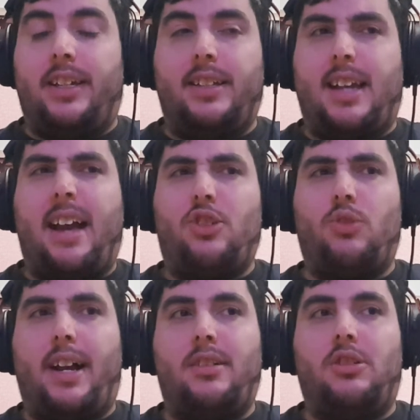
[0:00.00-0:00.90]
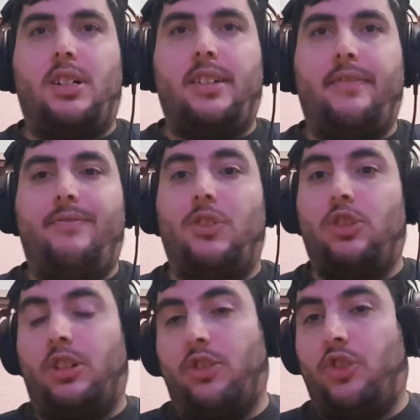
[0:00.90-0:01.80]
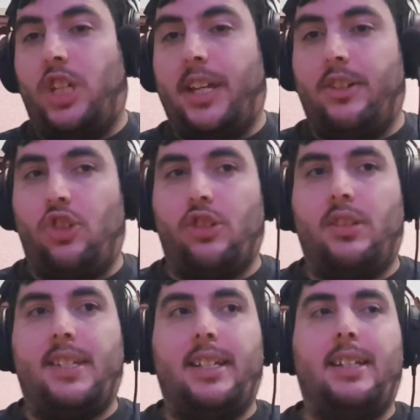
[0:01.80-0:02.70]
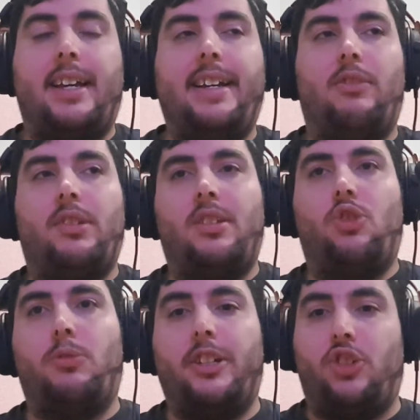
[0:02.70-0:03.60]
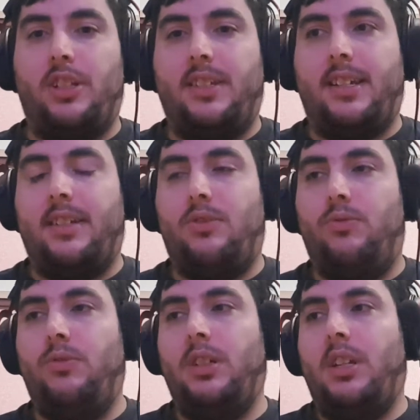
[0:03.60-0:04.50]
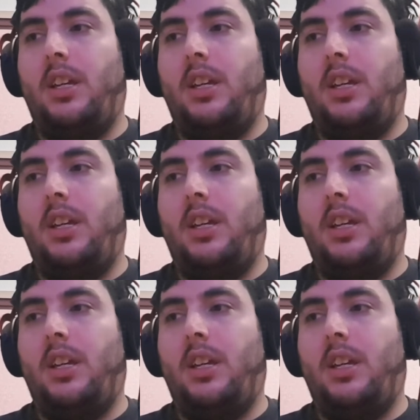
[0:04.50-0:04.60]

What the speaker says: its actual ally, for negotiations in how a situation is handled,